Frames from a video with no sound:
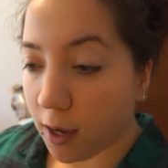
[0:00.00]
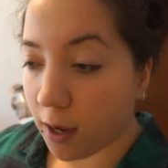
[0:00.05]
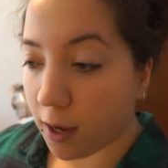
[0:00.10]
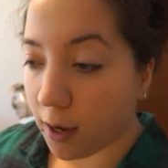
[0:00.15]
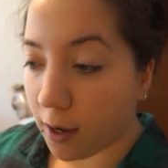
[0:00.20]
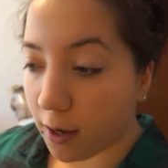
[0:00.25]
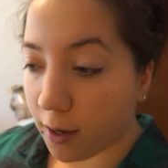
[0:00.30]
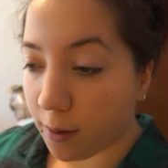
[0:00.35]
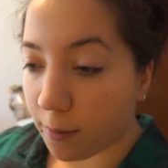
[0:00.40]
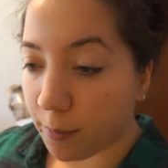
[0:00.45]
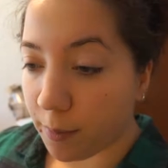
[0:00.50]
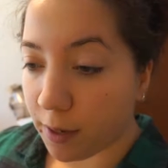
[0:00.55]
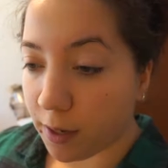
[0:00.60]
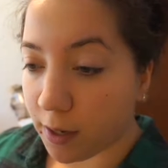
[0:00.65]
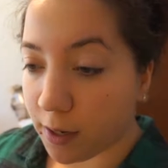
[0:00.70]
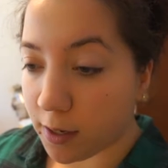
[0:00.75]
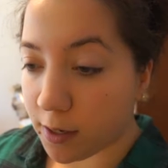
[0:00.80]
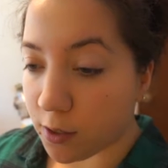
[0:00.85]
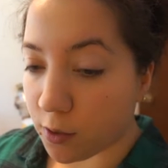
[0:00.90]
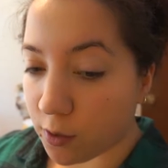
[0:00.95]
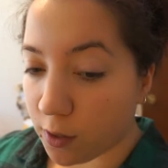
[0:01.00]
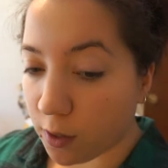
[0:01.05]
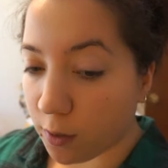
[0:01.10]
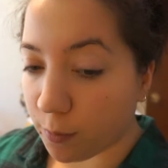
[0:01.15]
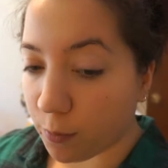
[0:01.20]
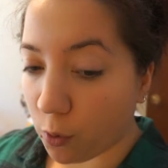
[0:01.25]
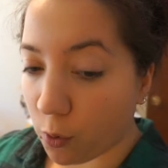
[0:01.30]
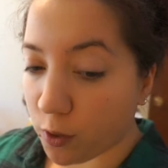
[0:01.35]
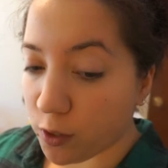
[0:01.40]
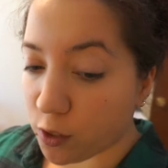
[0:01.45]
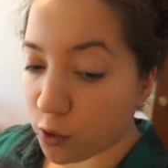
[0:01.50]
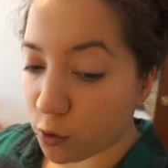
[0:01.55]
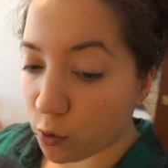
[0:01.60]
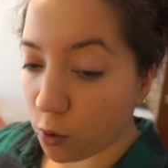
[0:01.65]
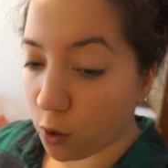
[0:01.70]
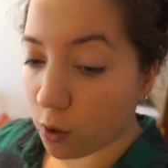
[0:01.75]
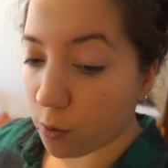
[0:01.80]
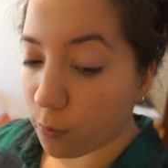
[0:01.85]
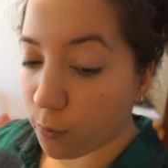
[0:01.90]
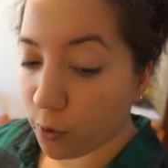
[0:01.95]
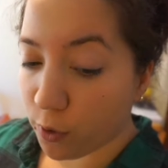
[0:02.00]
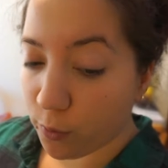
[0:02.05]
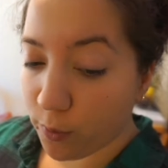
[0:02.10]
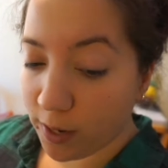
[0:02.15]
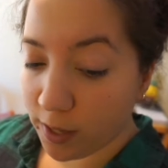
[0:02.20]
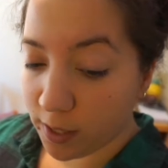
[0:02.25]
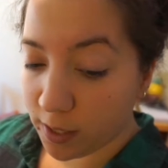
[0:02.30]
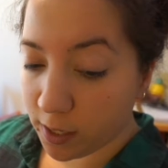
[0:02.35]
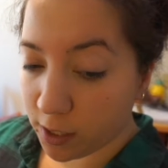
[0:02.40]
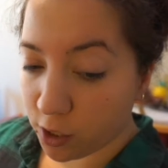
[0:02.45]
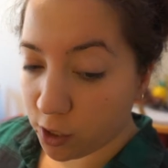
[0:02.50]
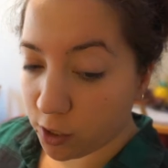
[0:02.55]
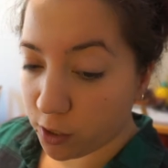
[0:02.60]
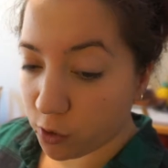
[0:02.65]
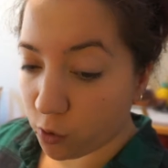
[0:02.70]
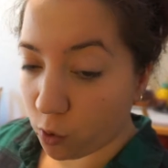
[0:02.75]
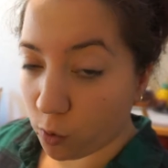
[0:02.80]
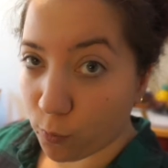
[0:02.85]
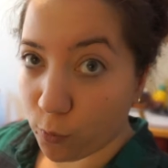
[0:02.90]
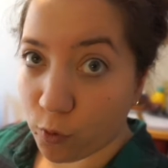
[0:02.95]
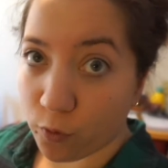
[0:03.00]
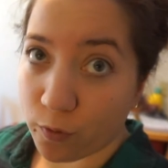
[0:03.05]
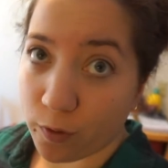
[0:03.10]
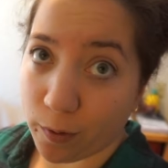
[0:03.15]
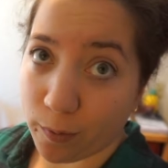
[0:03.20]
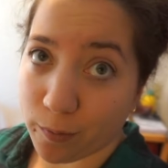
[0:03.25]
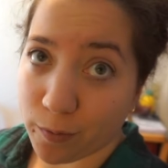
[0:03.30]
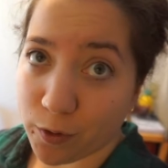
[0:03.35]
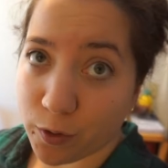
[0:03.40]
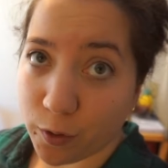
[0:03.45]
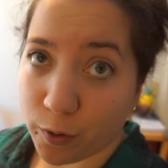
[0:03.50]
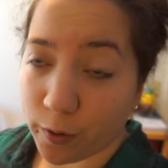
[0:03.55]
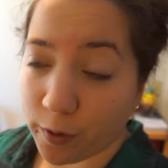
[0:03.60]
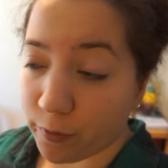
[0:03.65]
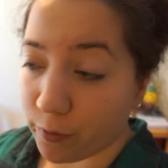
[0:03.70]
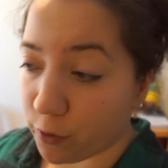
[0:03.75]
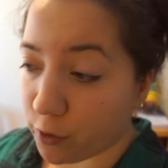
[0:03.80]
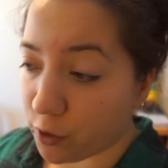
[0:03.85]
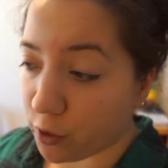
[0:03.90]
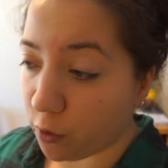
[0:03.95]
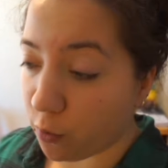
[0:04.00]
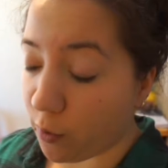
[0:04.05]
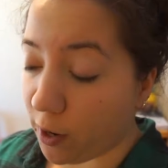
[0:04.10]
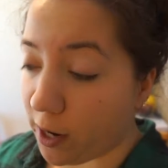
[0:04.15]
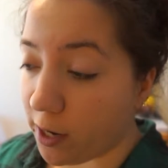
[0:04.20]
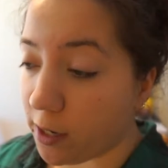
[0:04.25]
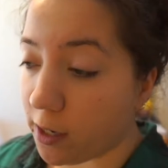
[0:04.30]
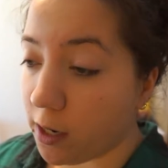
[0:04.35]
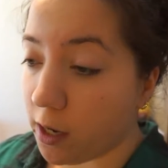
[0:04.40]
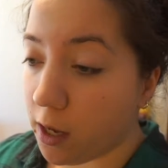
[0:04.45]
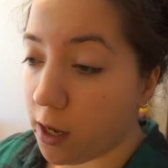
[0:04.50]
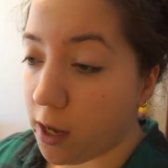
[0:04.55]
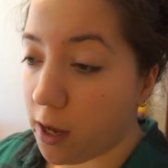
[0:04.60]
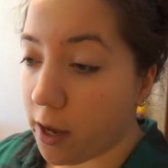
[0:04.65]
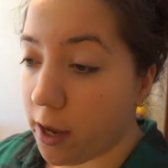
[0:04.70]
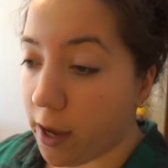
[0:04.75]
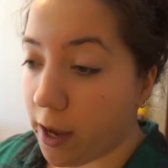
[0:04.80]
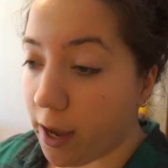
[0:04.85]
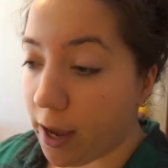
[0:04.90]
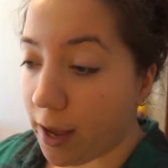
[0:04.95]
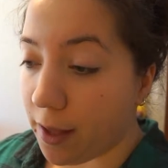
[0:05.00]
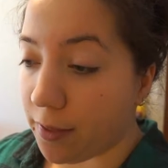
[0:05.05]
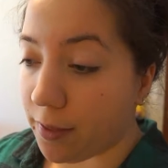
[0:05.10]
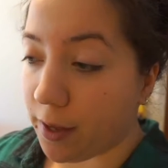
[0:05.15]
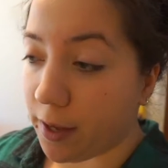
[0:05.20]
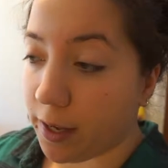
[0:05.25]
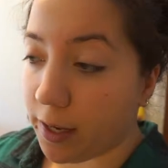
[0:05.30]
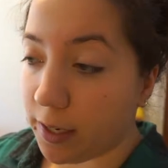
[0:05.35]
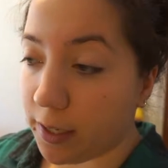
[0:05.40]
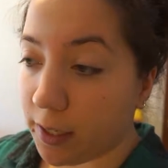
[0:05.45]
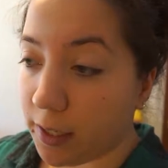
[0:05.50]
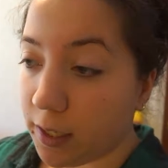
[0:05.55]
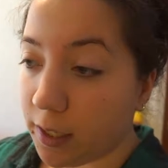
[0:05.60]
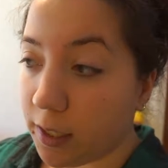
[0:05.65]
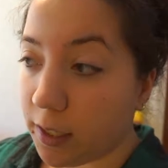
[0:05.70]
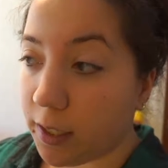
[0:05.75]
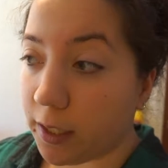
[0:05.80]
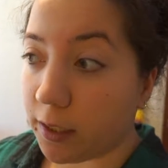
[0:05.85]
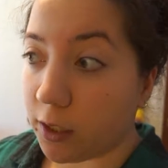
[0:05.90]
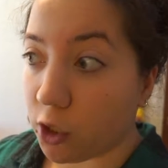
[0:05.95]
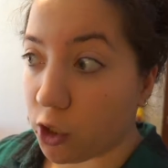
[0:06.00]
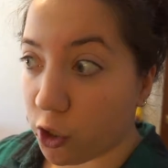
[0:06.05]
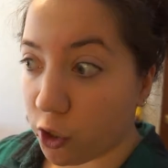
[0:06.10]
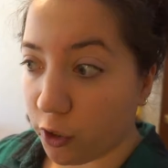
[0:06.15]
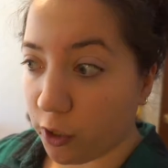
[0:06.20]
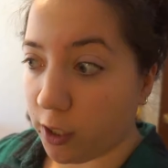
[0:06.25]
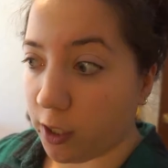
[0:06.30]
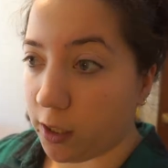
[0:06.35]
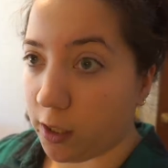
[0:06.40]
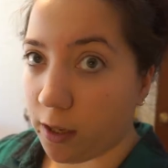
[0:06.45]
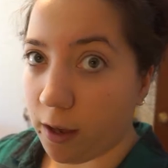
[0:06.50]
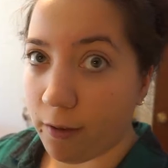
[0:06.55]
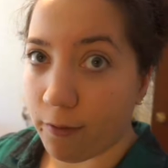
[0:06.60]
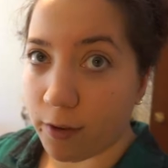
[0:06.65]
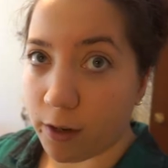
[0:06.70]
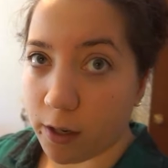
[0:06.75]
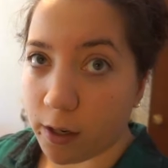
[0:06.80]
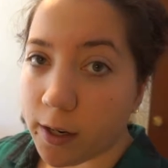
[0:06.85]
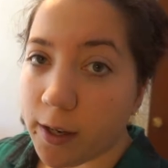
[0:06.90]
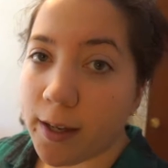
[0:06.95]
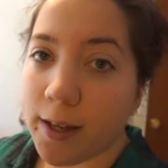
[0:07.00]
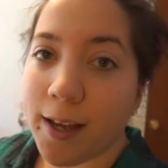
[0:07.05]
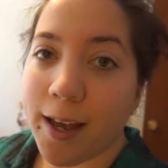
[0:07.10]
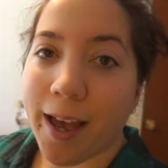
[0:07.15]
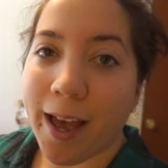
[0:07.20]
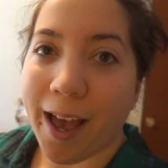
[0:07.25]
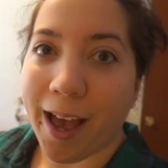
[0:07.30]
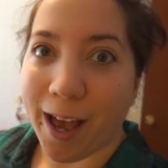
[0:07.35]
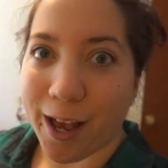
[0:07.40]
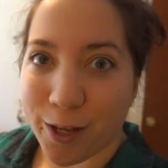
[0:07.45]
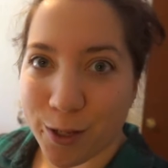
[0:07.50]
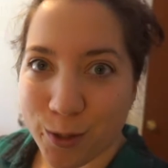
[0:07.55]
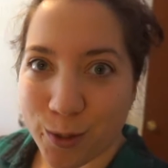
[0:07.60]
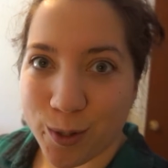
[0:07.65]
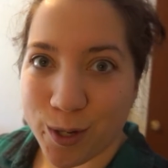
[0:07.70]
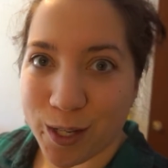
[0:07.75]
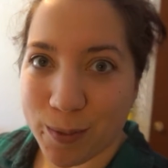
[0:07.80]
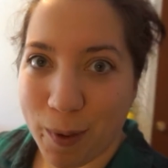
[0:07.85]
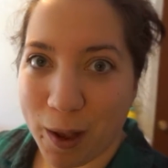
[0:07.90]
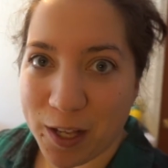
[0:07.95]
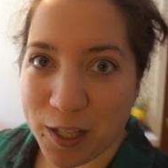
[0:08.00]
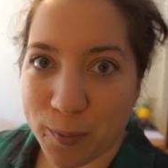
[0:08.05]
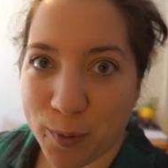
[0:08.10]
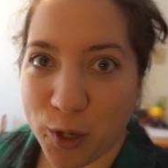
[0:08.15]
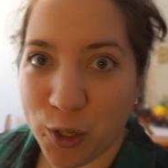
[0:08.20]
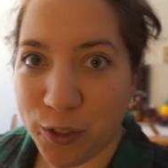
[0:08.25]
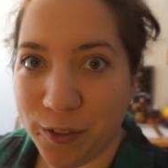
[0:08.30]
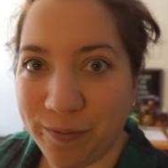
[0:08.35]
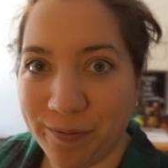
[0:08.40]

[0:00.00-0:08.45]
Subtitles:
So now I'm going to put away the dishes or move them, so if they're still wet, and then get the turkey in the oven as soon as possible.